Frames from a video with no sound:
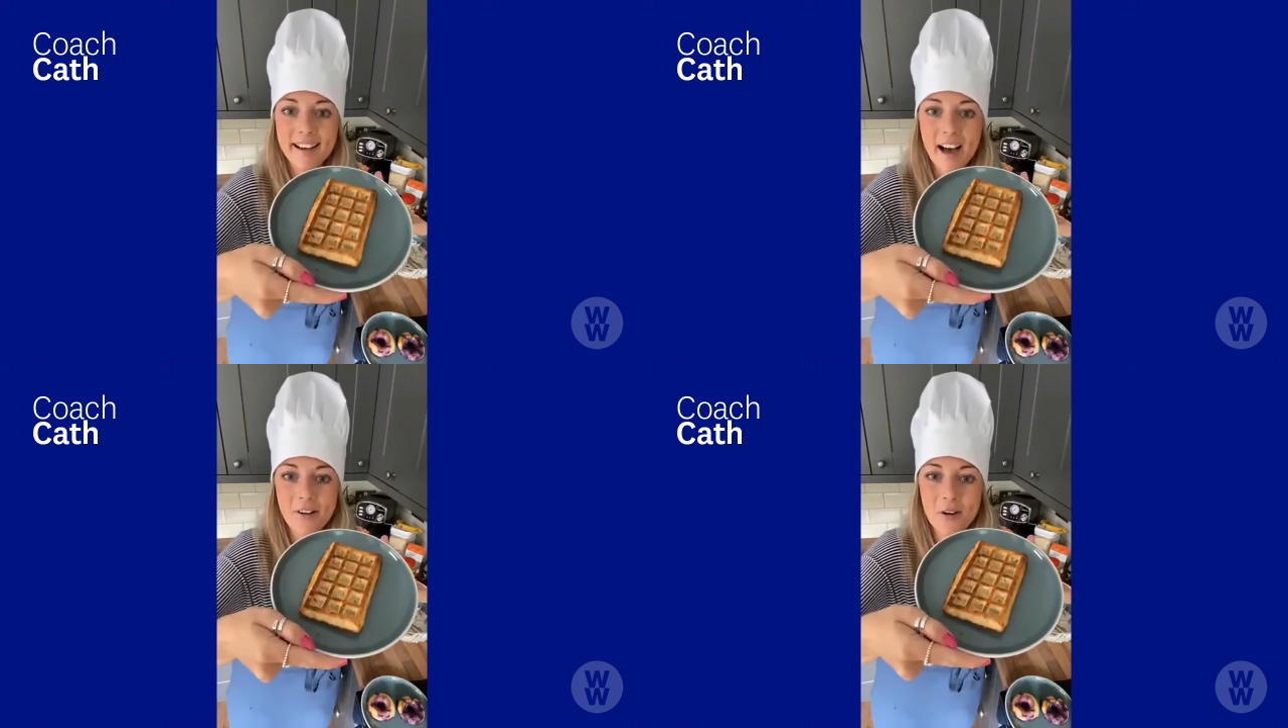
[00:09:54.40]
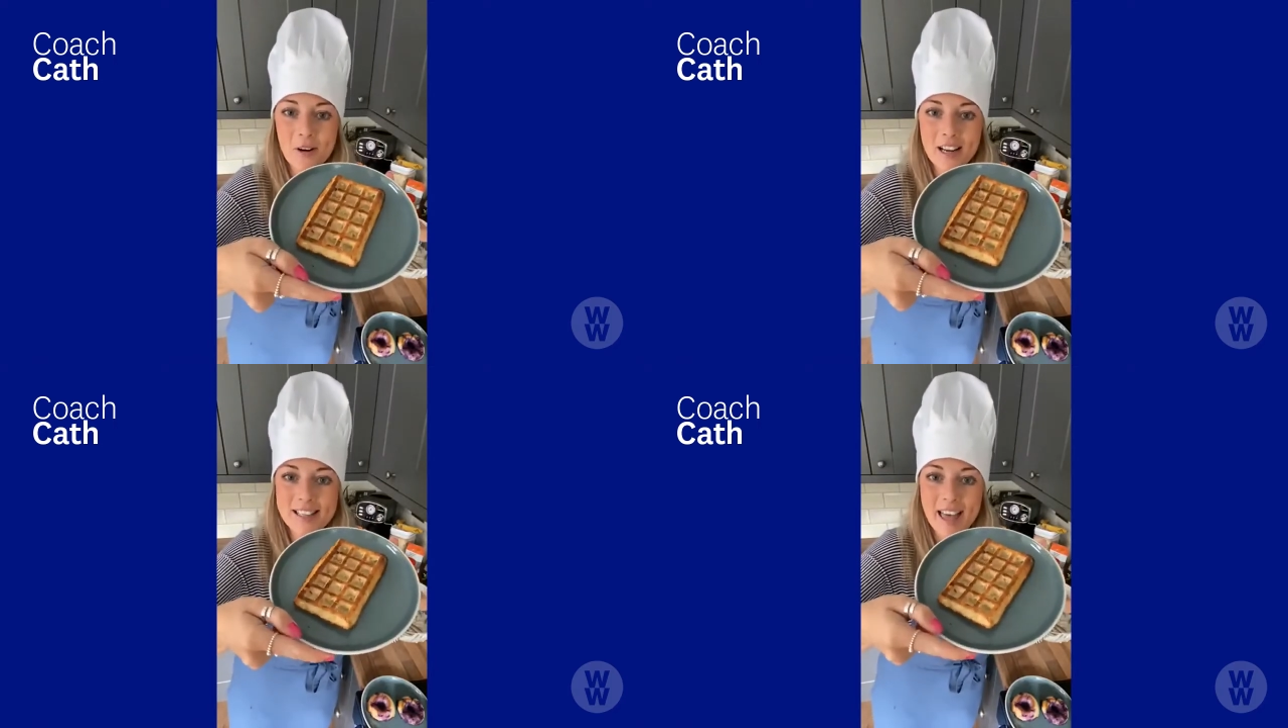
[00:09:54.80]
How cool
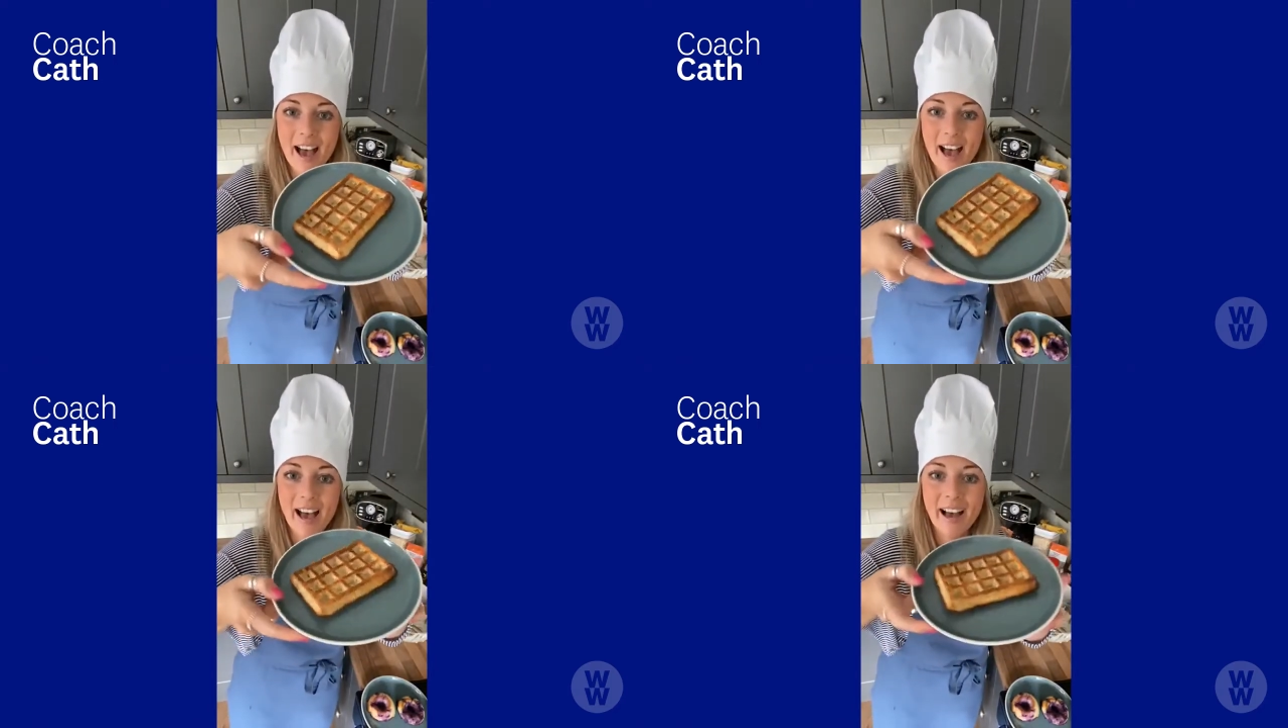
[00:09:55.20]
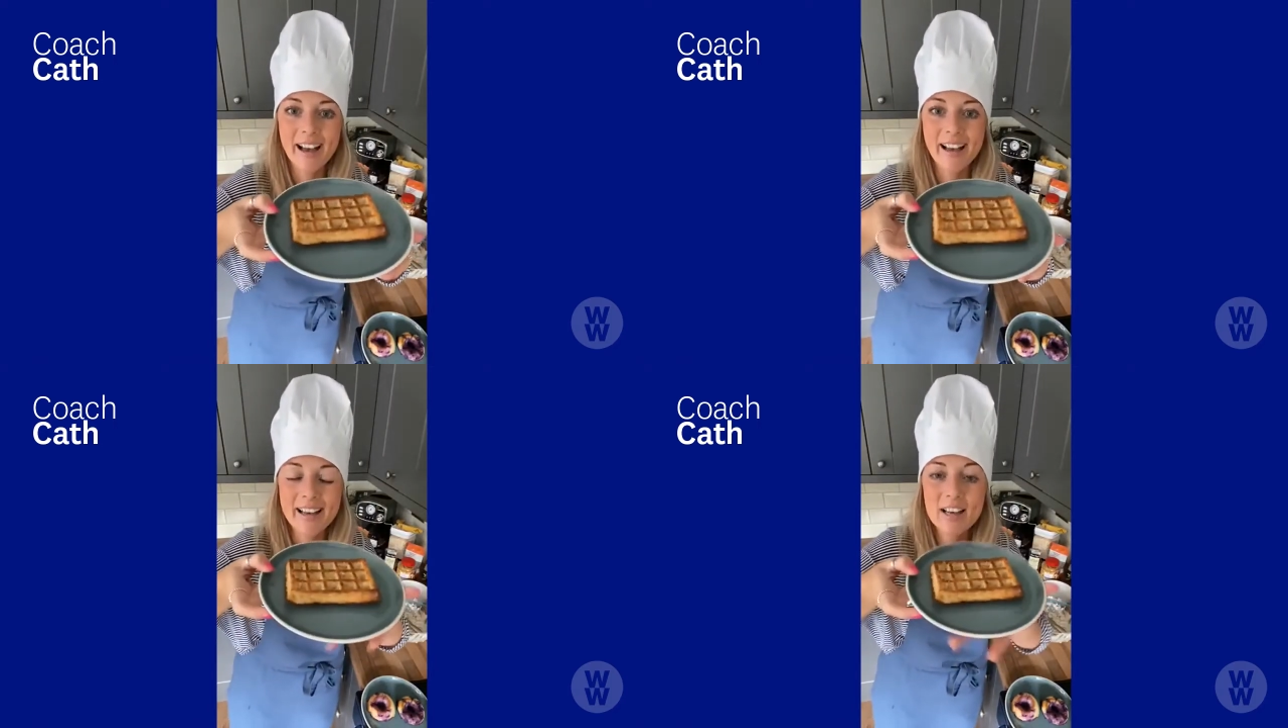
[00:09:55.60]
is that?
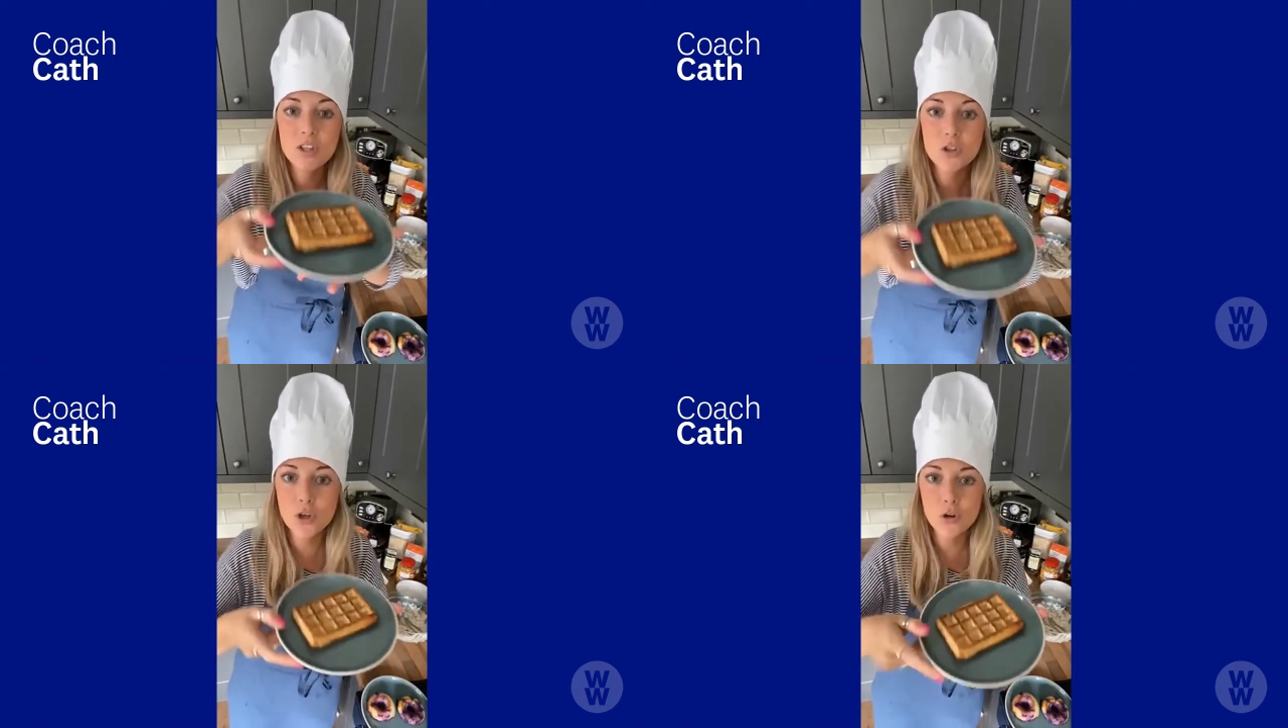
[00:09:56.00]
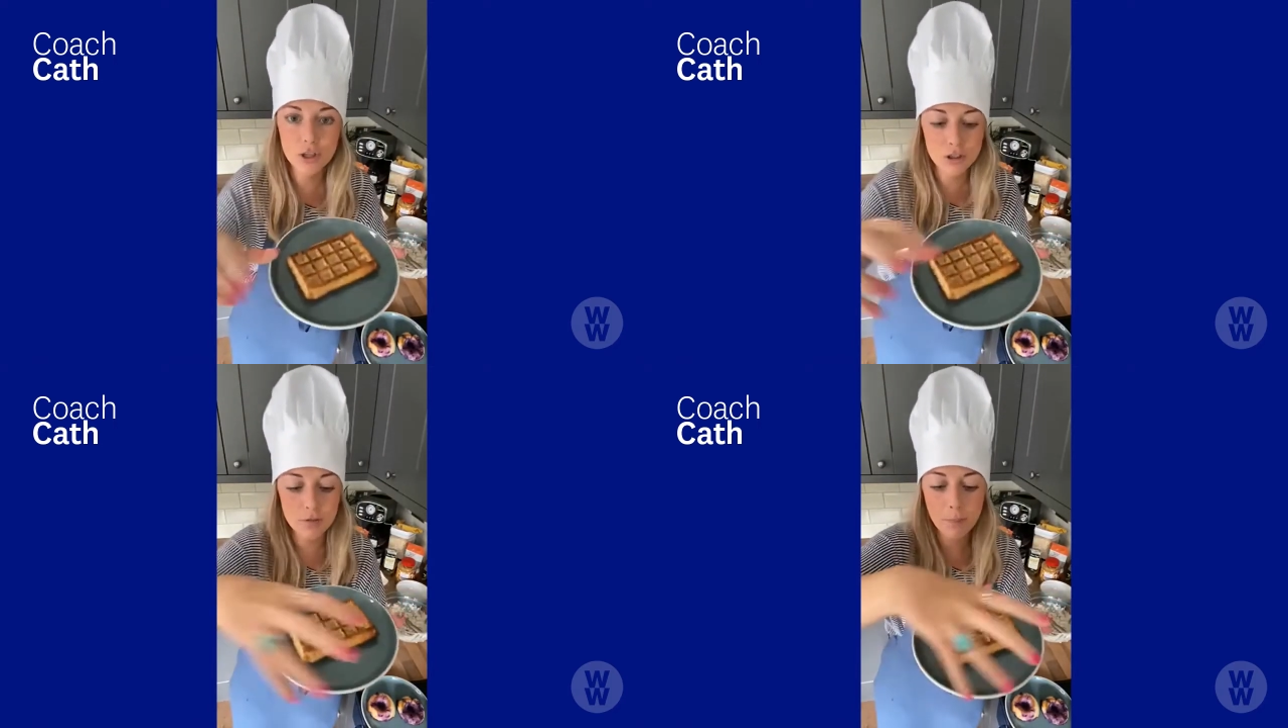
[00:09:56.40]
So you
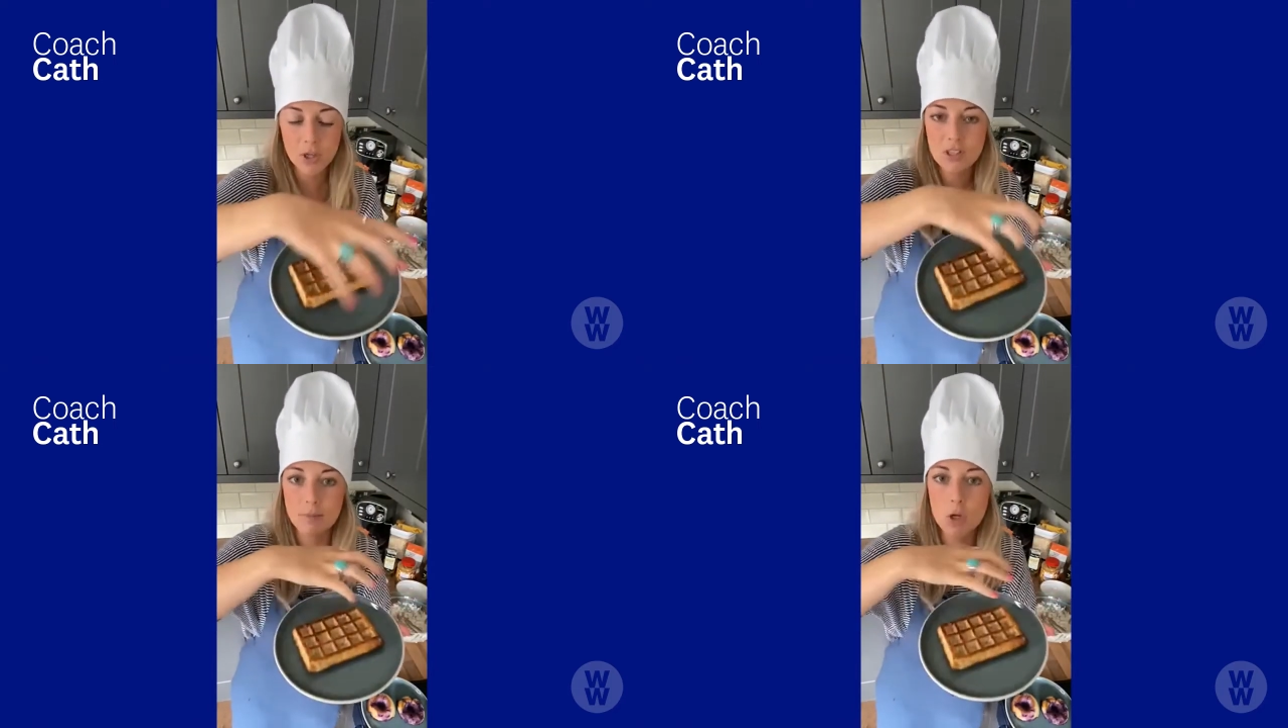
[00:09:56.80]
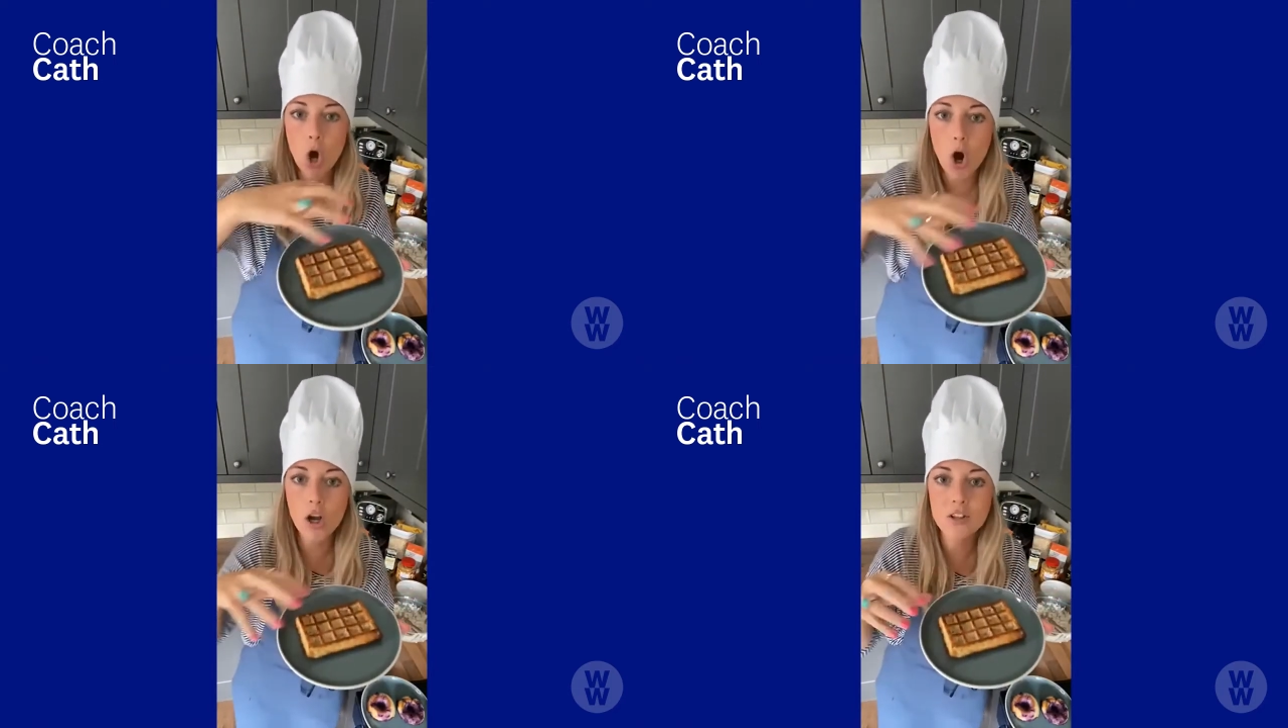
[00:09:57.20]
could put some
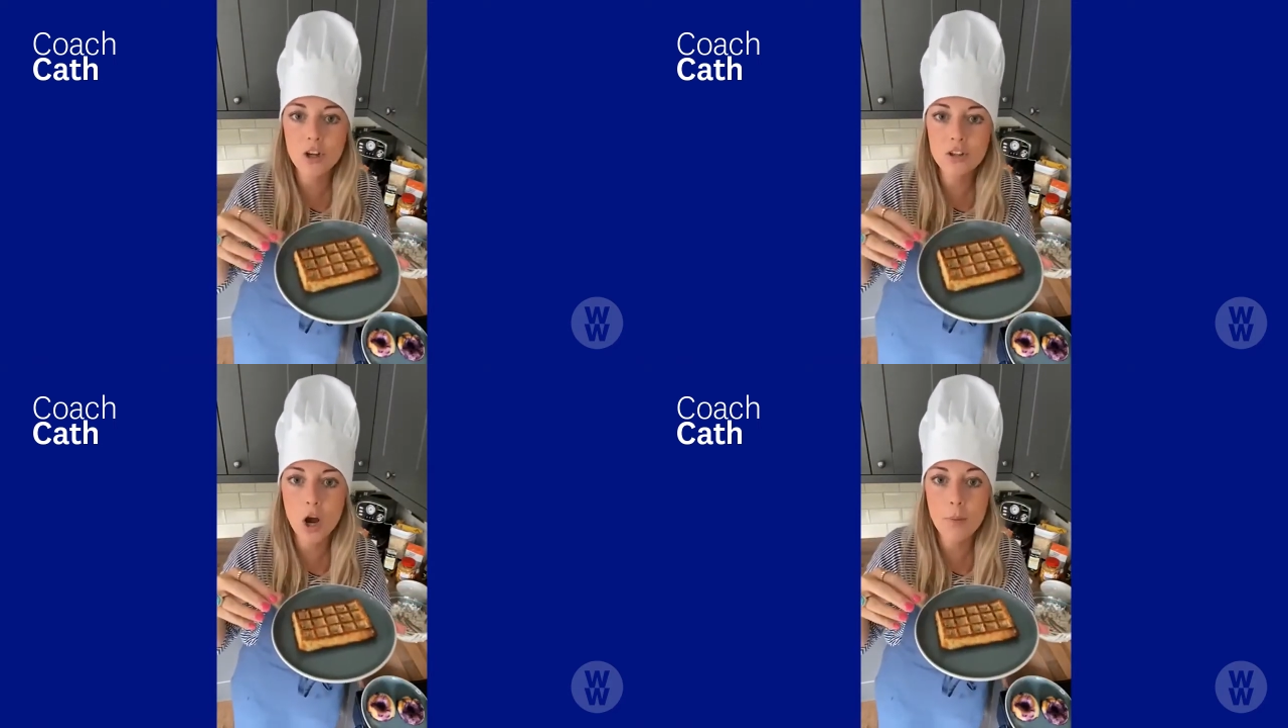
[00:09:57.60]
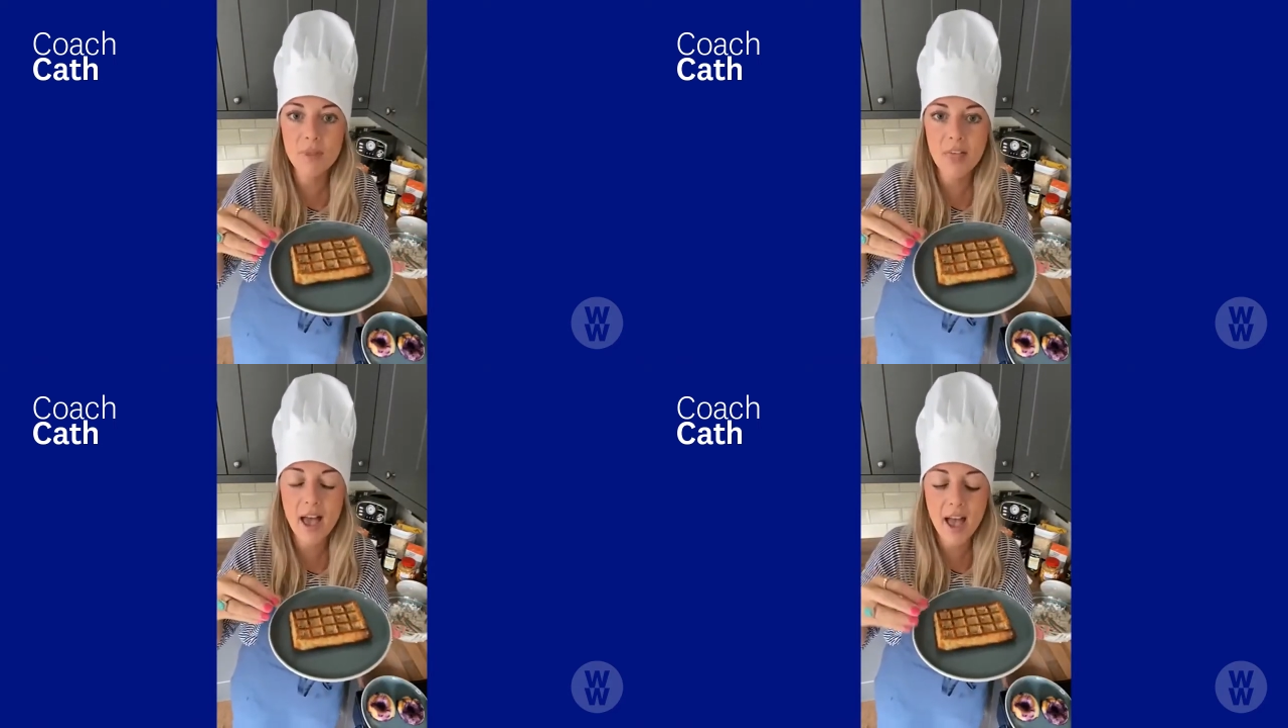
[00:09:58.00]
yogurt on top of
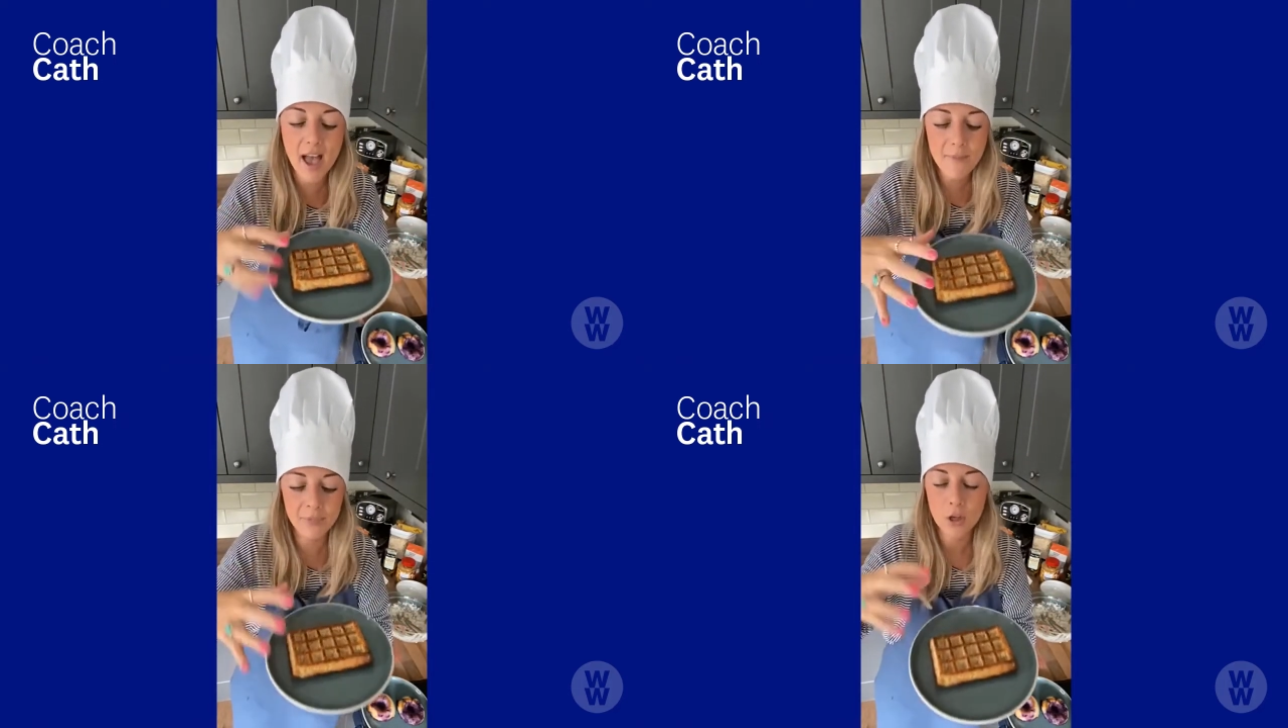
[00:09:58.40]
there.